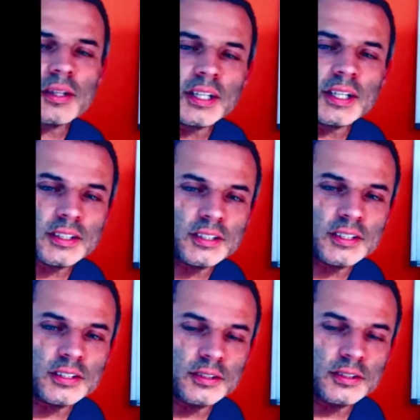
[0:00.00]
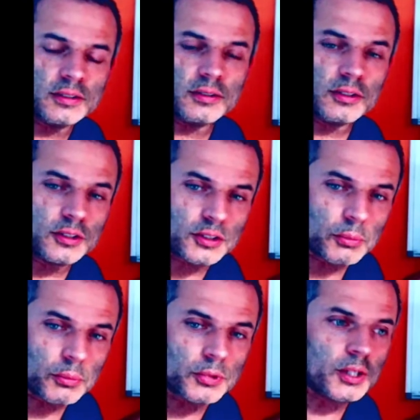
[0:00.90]
struggle. So
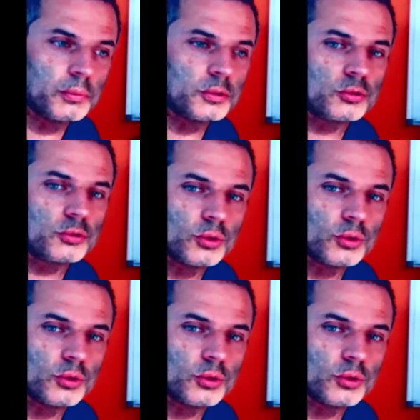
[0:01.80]
oxygen is a